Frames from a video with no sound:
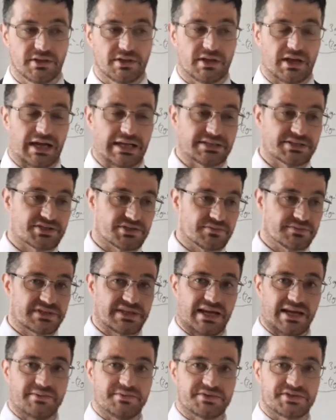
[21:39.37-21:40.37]
And
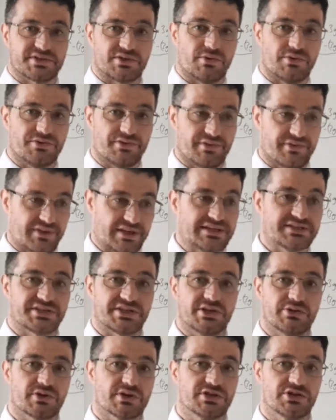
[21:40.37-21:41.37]
sometimes the things that
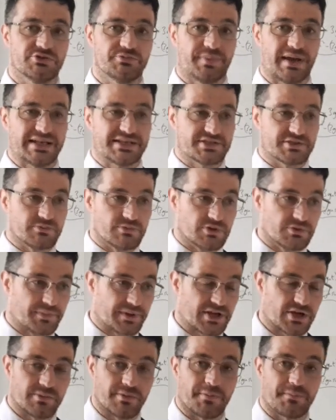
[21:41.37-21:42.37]
you can do better will
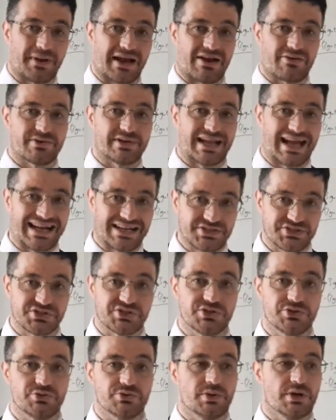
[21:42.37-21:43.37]
become apparent as
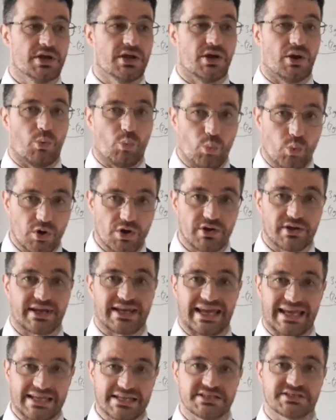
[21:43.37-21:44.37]
you work
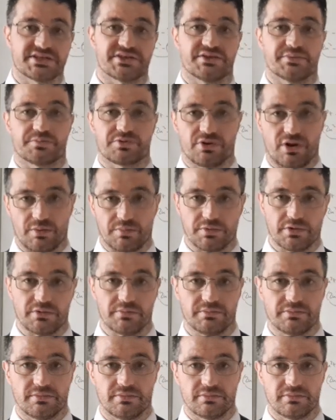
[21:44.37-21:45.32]
into the problem.